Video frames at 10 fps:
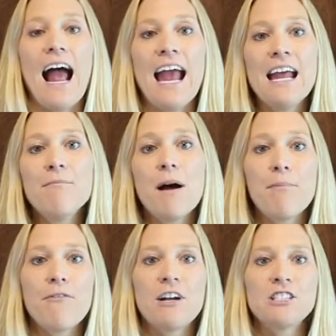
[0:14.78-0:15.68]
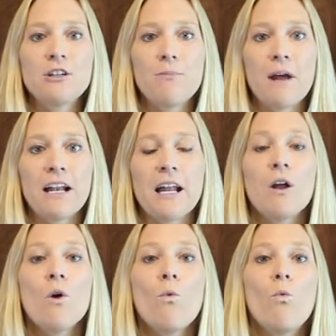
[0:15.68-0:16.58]
in my professional
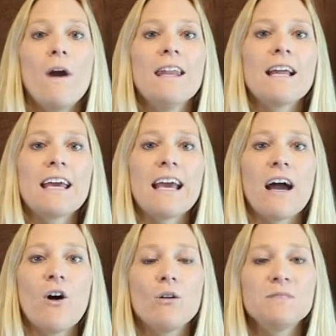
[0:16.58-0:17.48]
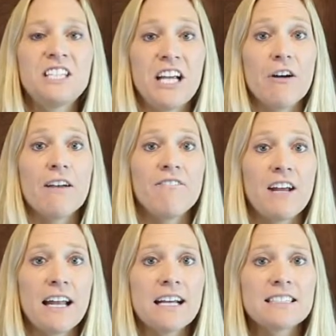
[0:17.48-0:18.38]
opinion, when looking at homes here in
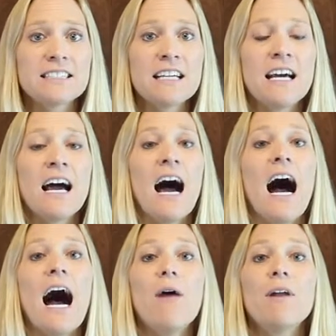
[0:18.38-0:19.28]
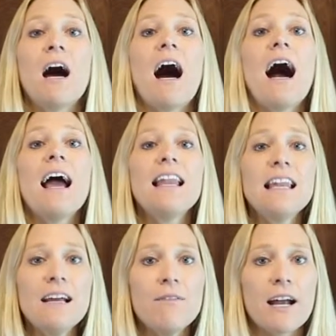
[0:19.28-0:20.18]
Phoenix, I would
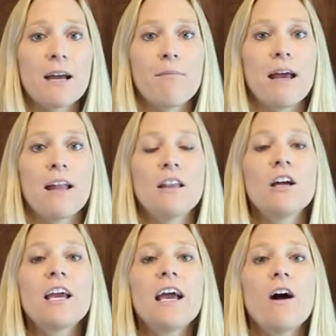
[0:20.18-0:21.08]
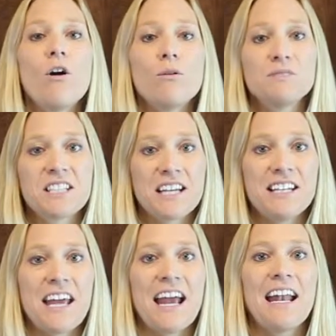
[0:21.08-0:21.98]
highly recommend looking at homes that
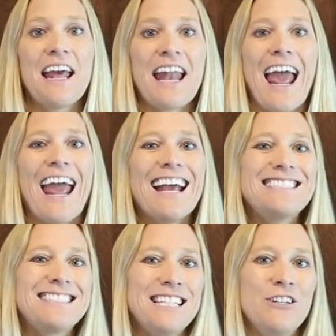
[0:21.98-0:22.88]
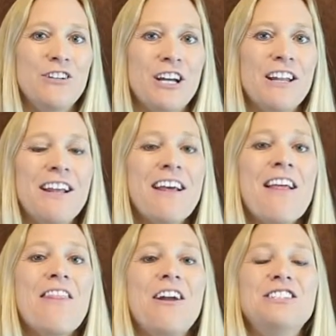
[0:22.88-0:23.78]
contain an AC unit.
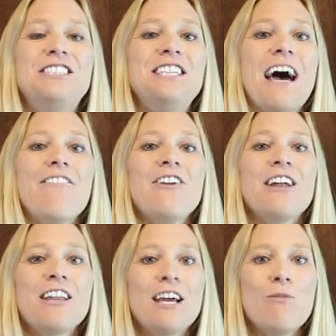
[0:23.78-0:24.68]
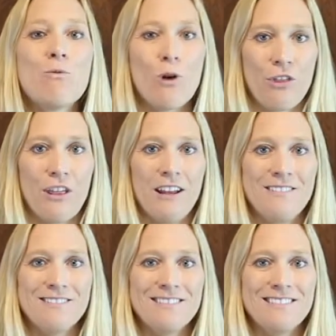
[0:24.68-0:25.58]
They're definitely worth it.
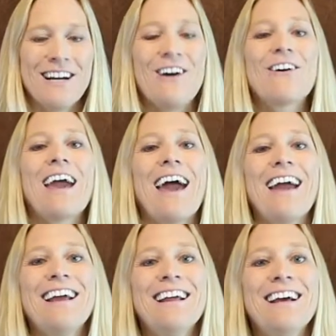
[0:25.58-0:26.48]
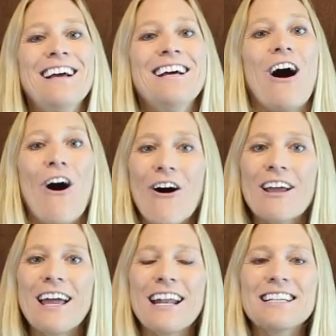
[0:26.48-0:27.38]
Okay,
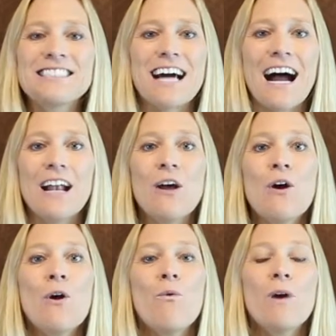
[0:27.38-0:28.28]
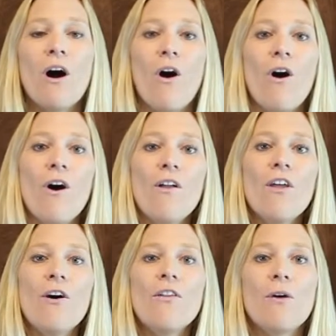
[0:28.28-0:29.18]
all kidding aside, we all
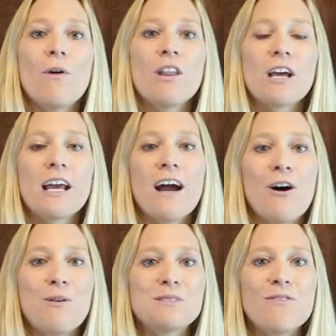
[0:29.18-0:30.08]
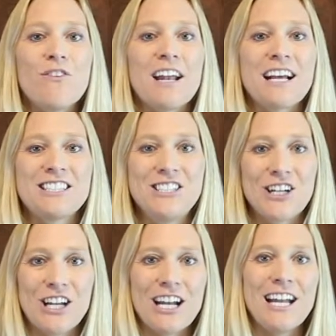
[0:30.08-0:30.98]
know that when looking at homes in Phoenix,
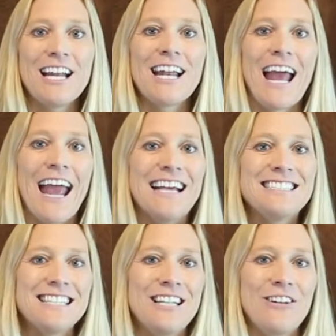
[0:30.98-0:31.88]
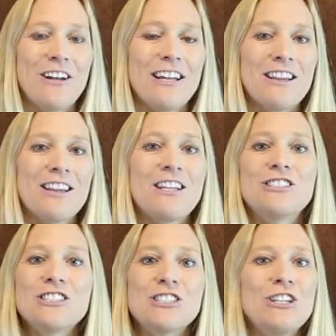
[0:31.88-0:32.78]
you're going to need an AC unit.
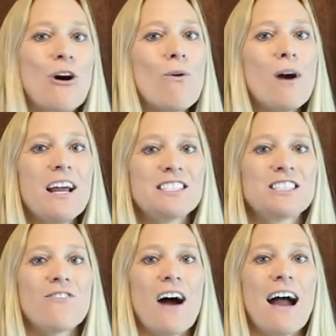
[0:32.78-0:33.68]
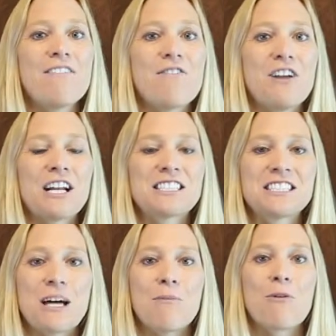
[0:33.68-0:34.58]
There's just no way to survive a Phoenix
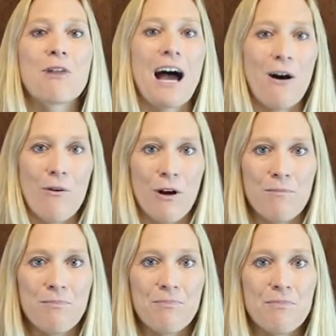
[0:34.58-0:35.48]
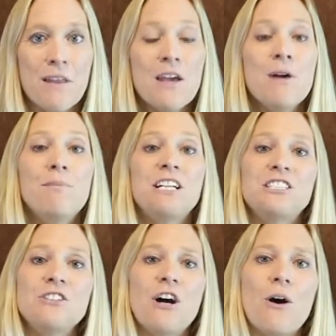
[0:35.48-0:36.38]
summer without one. But
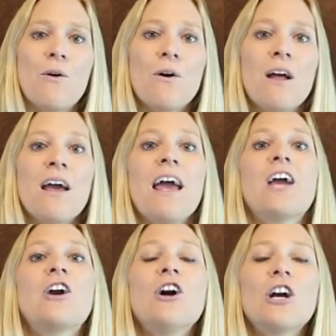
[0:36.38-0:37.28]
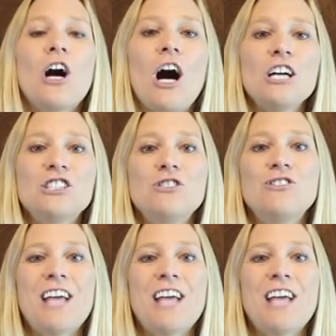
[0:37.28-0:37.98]
did you know it could cost you